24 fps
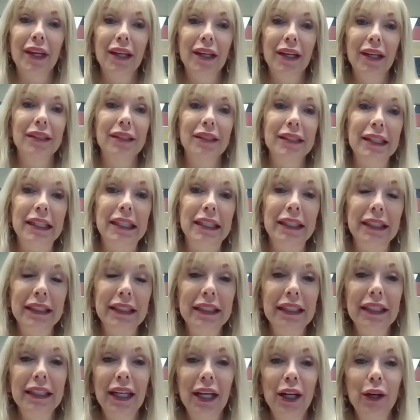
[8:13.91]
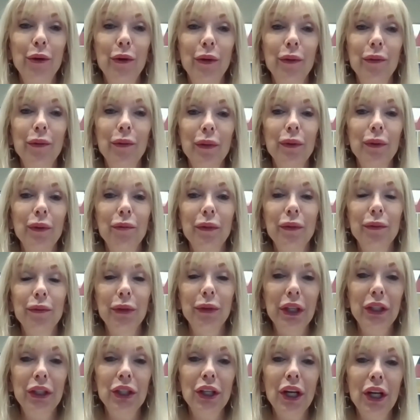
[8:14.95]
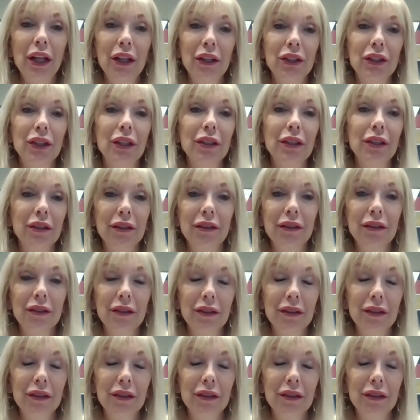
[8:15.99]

And uh, pretty challenging,